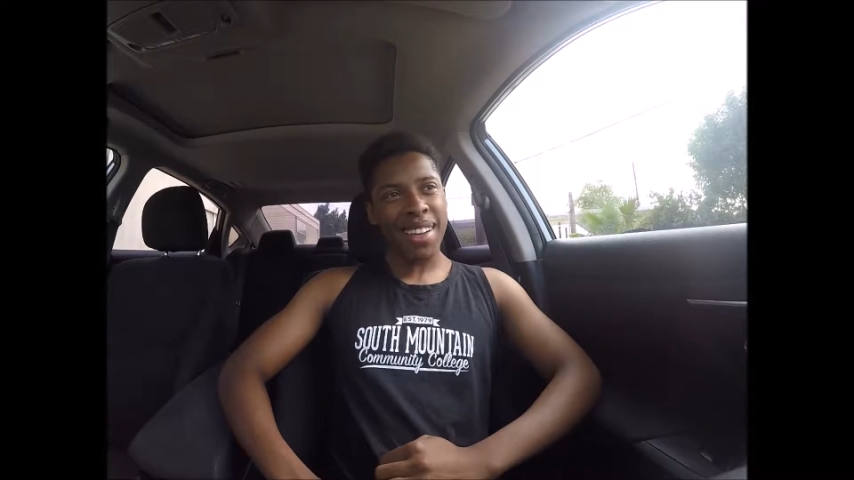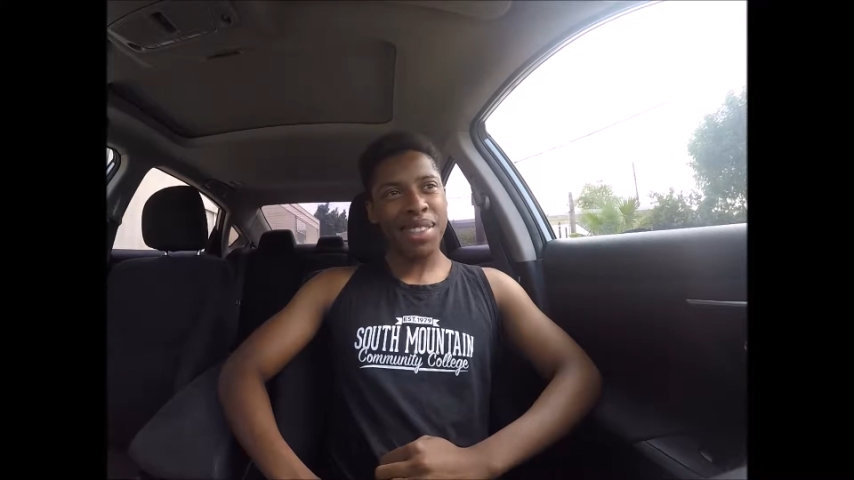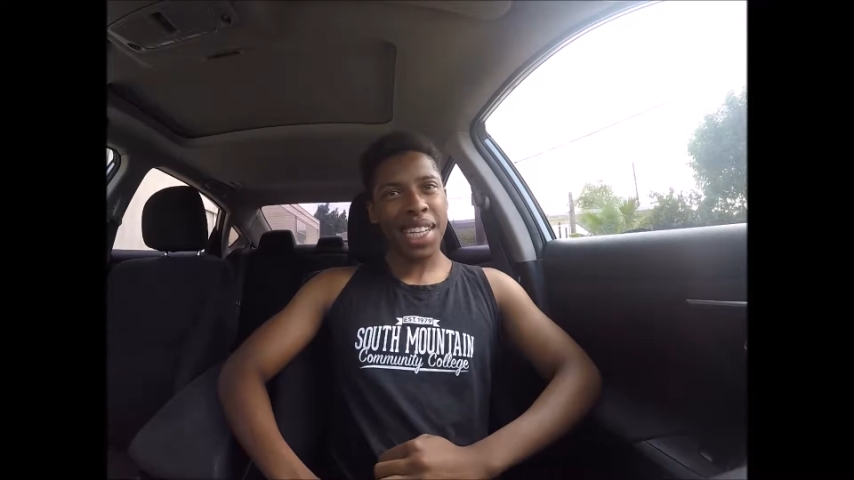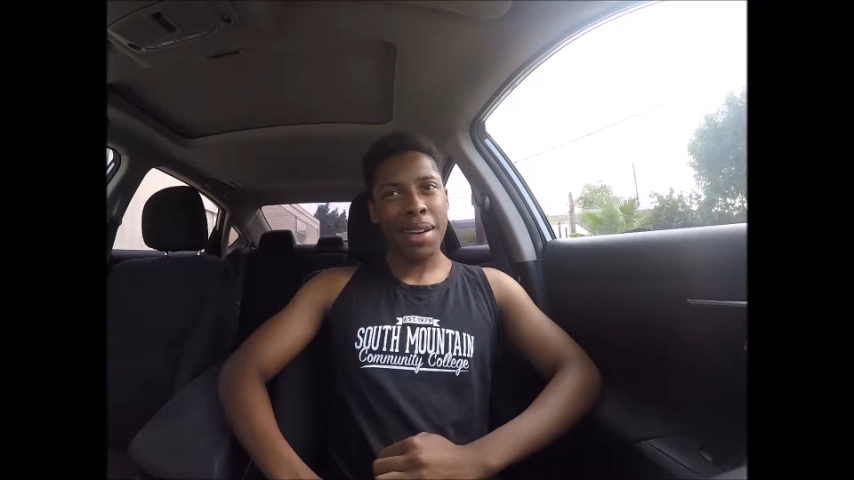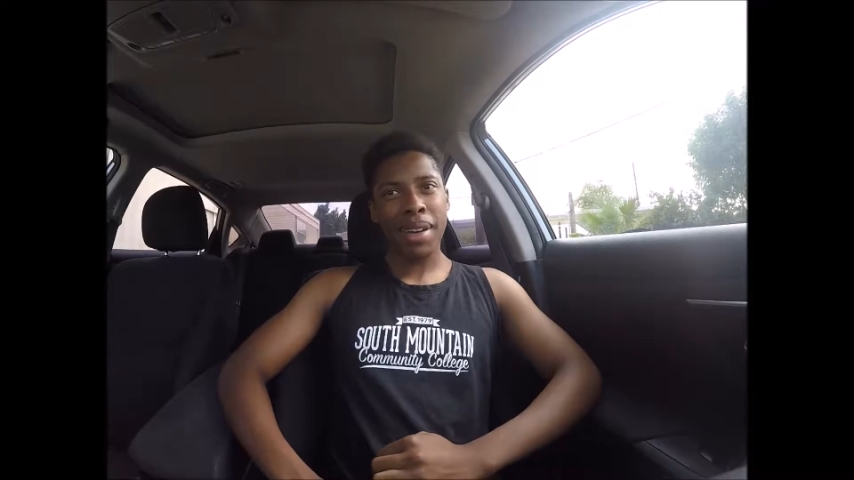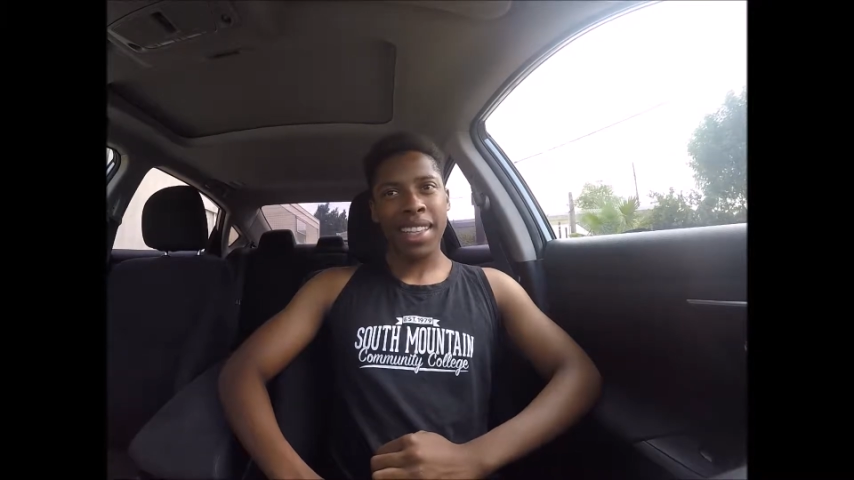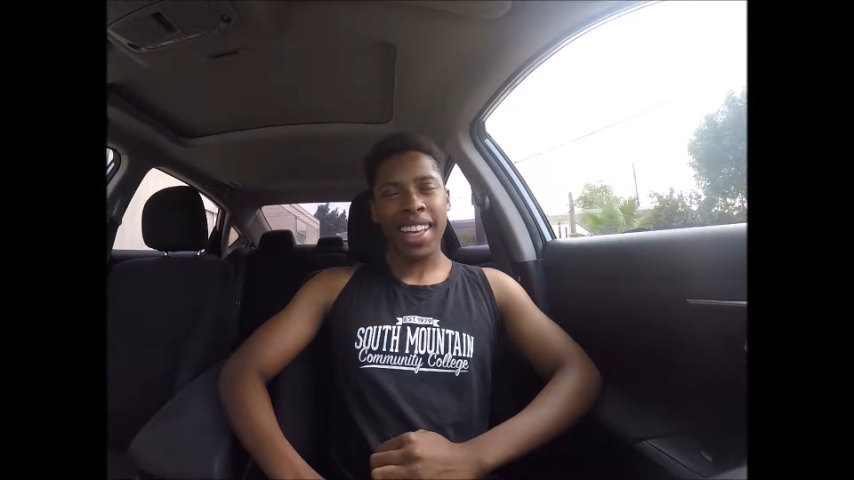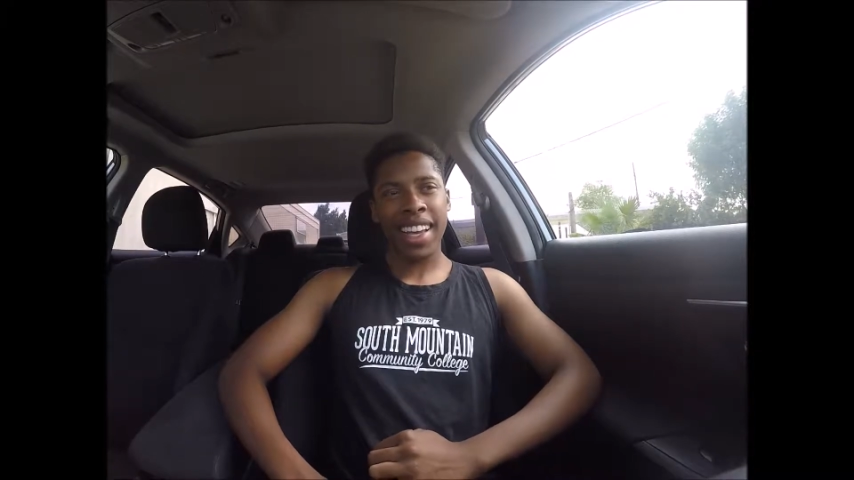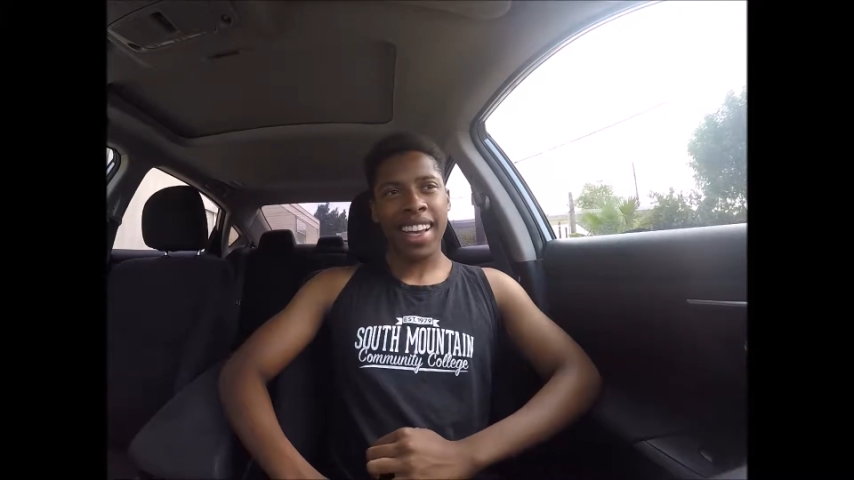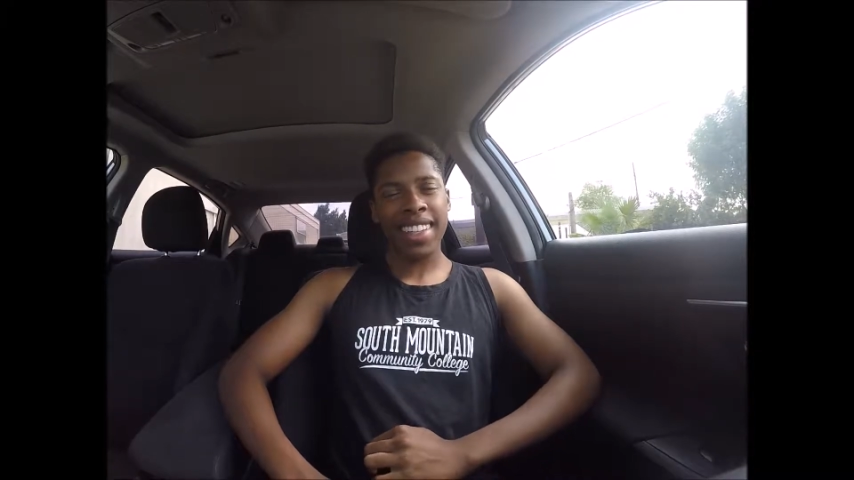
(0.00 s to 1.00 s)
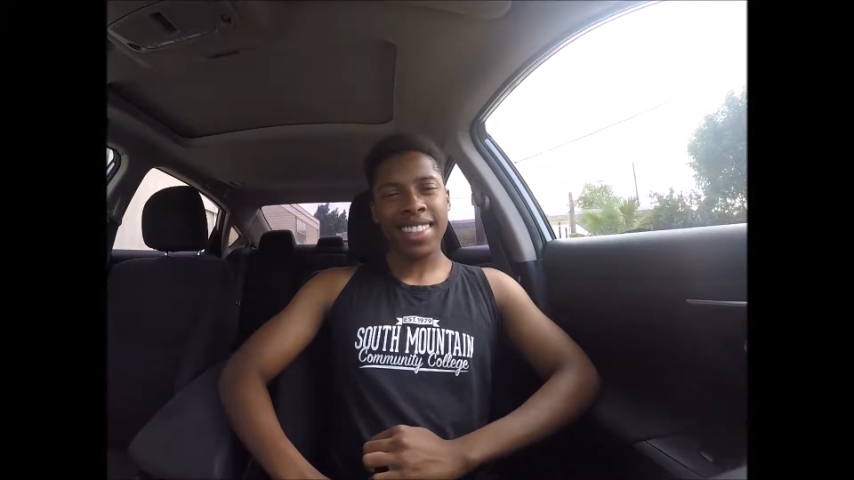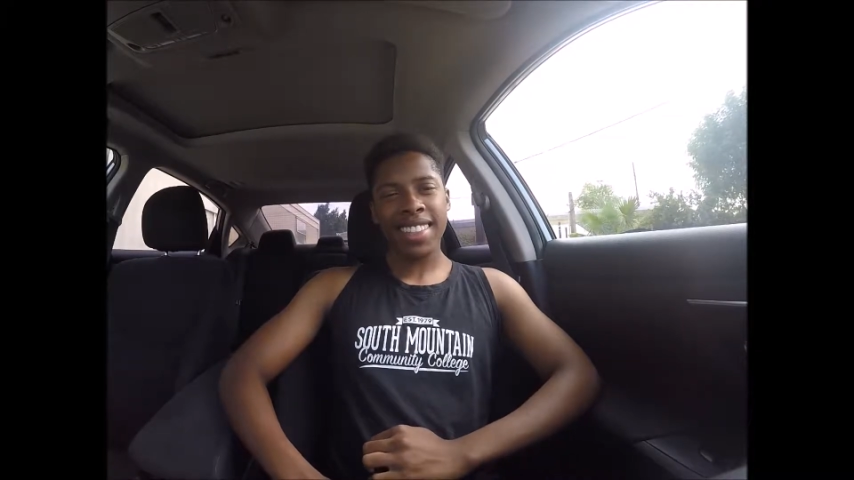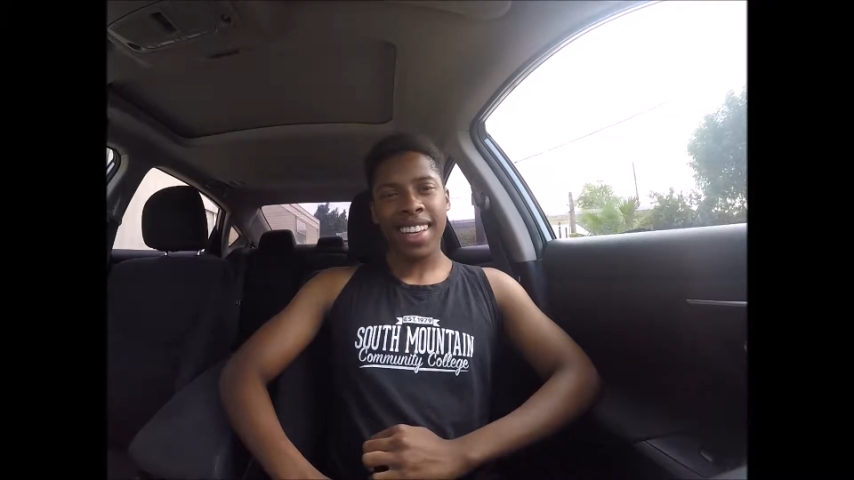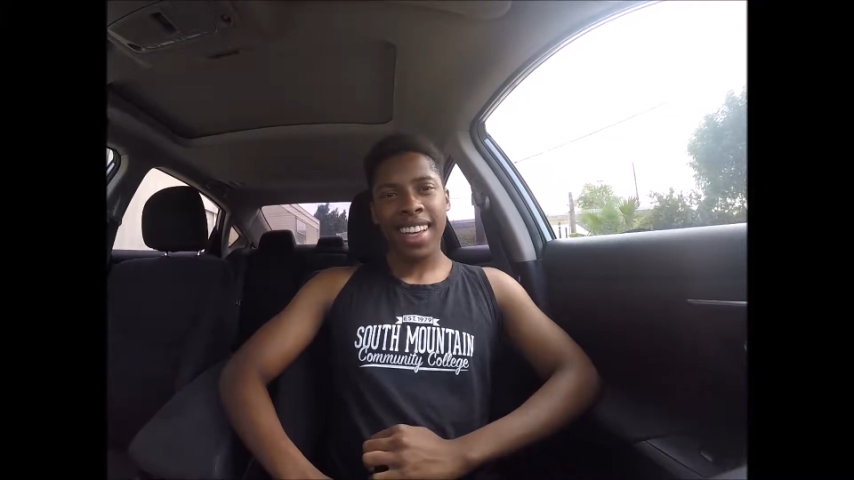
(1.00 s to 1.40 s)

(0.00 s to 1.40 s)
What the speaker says: I'm sorry about that guys.